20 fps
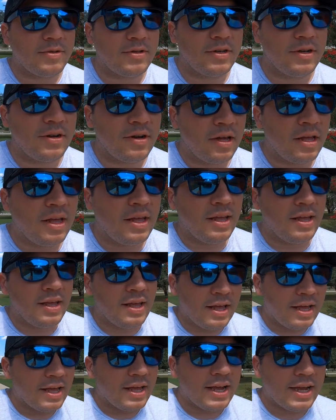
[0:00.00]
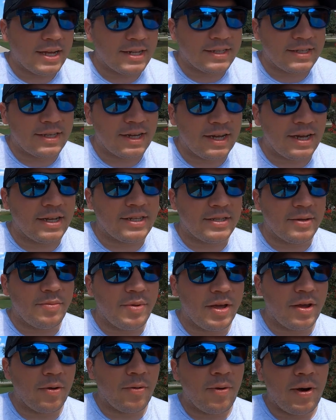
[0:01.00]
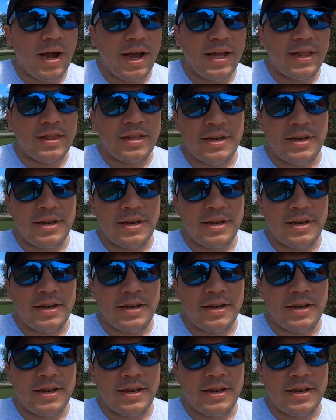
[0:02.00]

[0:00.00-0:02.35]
So it's a big wait.